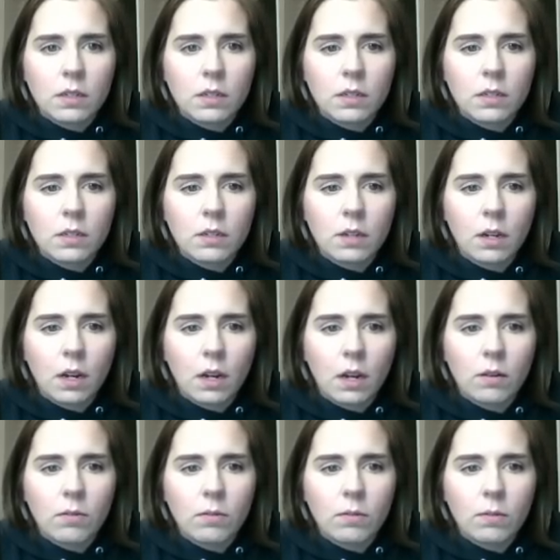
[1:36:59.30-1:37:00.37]
So
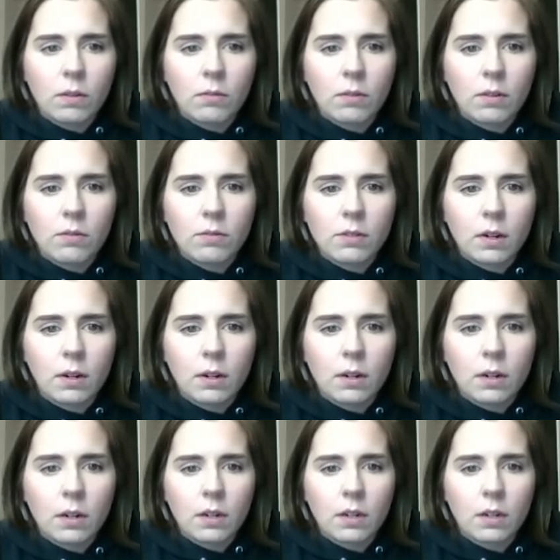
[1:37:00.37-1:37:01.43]
now we will go to arc,